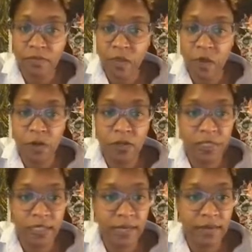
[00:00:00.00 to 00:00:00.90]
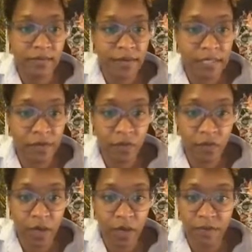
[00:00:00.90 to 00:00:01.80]
All the same basic
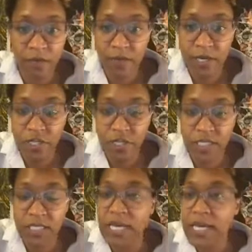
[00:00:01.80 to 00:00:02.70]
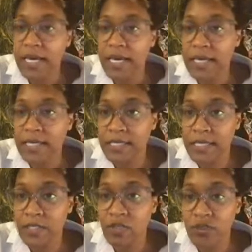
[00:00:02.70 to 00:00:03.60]
information as
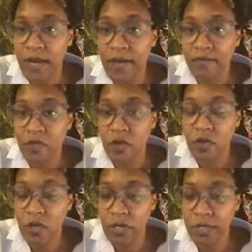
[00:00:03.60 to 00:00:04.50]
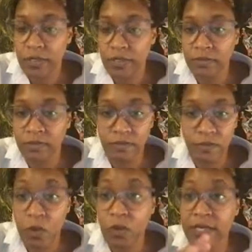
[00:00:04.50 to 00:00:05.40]
in the draft
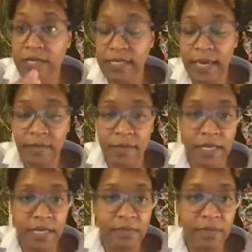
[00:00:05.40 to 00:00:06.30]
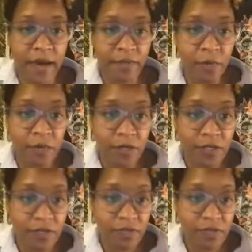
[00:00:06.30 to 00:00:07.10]
or the assignment in Blackboard.